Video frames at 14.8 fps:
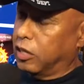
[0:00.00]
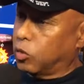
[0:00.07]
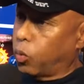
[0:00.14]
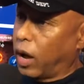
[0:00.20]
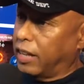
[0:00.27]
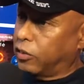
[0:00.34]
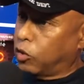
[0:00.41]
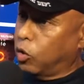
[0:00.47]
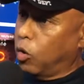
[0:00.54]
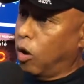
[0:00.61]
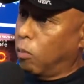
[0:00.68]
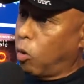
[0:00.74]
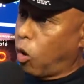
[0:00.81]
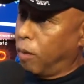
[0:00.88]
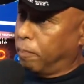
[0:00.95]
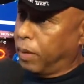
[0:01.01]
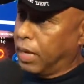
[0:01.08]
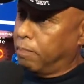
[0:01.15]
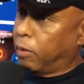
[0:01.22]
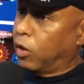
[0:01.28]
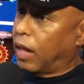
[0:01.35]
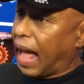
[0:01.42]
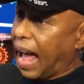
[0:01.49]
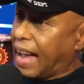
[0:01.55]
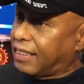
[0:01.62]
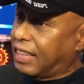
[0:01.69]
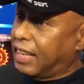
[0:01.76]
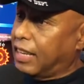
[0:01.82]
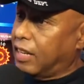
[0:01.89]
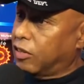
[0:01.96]
is when two or more people
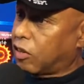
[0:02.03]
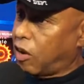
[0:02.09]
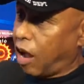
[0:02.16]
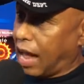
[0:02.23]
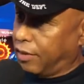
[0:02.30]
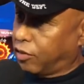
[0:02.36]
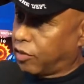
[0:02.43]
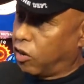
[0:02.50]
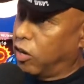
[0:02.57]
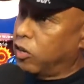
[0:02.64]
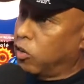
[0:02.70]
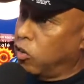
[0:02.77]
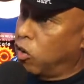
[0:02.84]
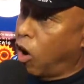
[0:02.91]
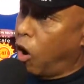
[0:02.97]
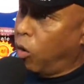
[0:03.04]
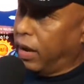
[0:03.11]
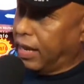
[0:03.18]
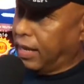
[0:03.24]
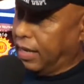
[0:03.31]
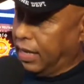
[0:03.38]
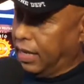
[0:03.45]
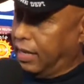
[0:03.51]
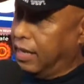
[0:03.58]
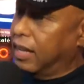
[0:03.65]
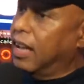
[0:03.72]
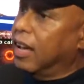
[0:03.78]
acting in concert knowingly